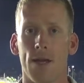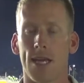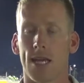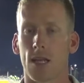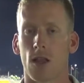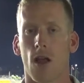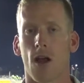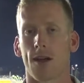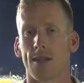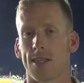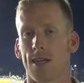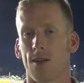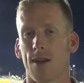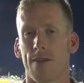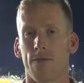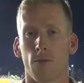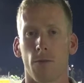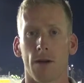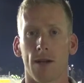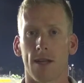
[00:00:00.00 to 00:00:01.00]
he can lock down
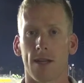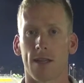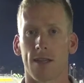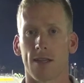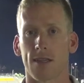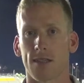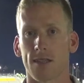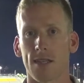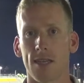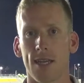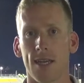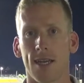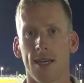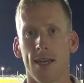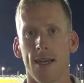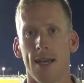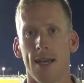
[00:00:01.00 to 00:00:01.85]
everybody in this league.